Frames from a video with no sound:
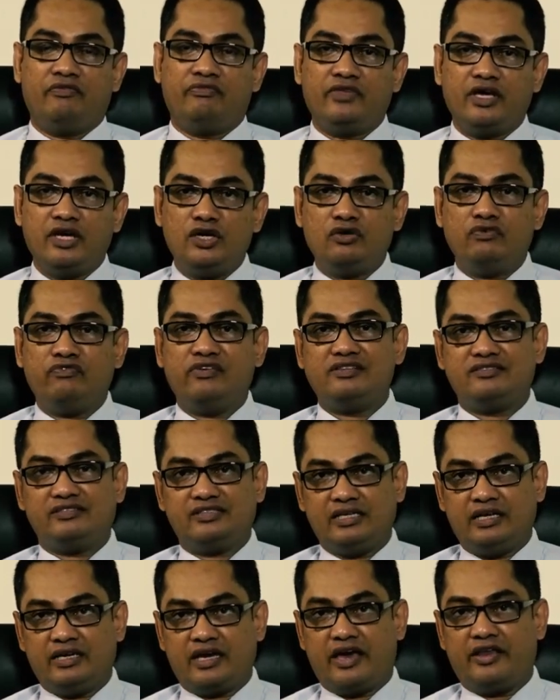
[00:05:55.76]
Then you will
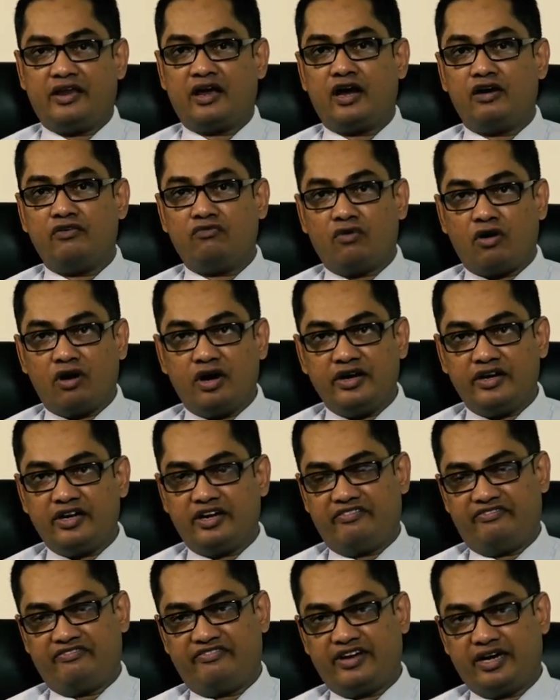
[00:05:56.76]
see an
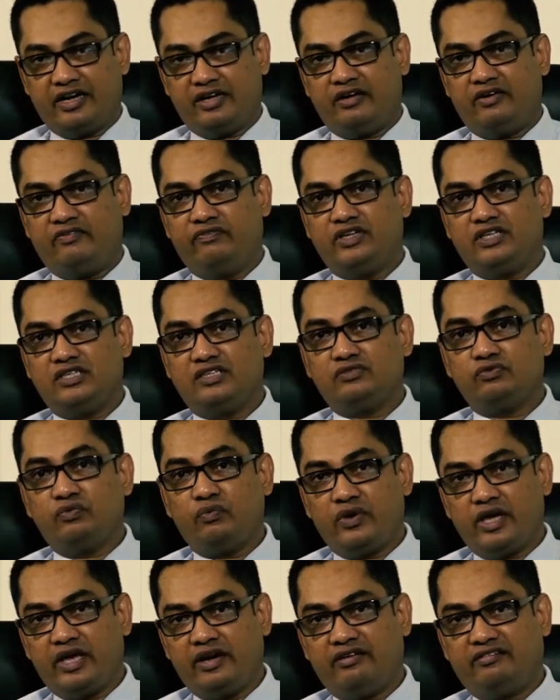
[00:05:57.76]
unwanted fat which is
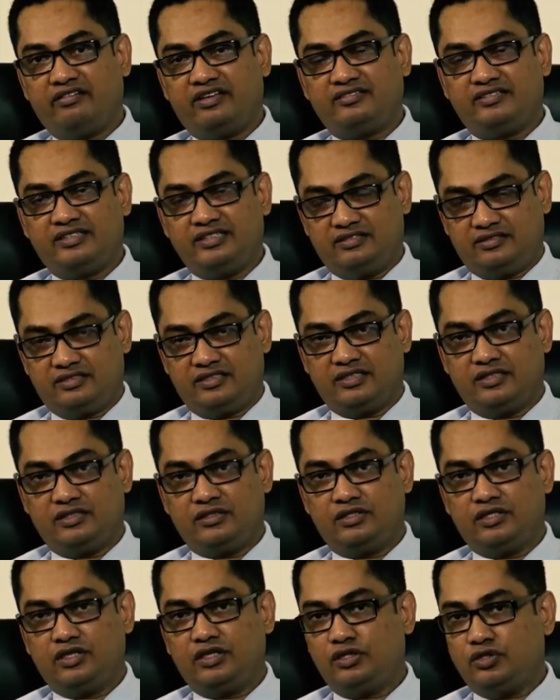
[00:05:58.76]
very
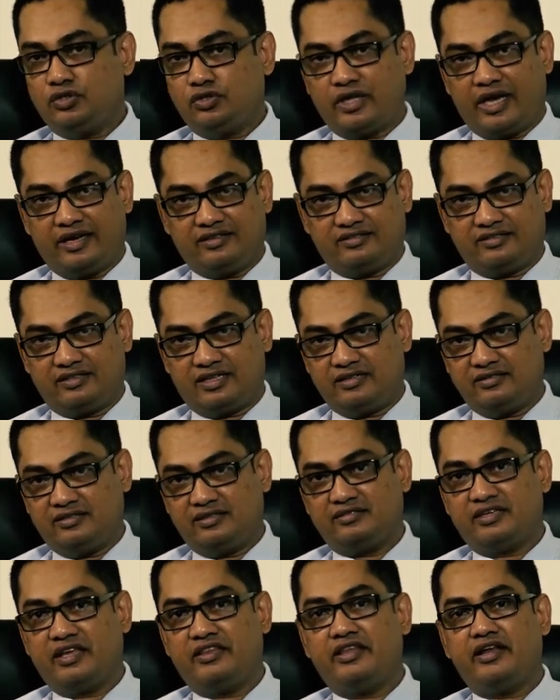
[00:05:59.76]
resistant to your
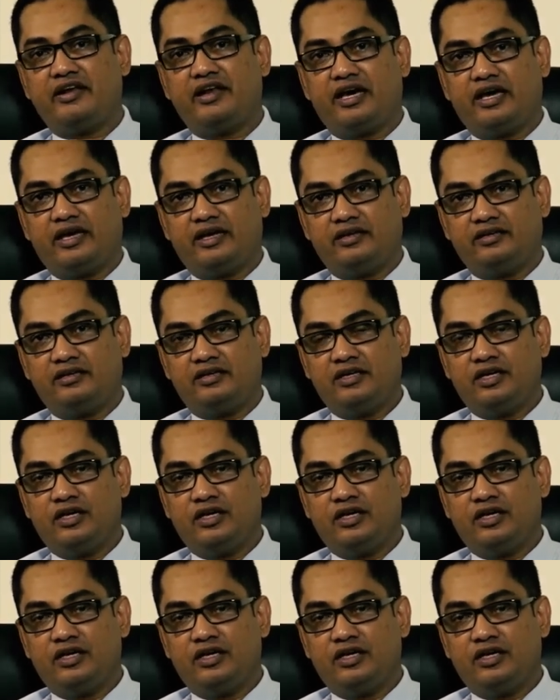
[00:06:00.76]
exercises and the diet.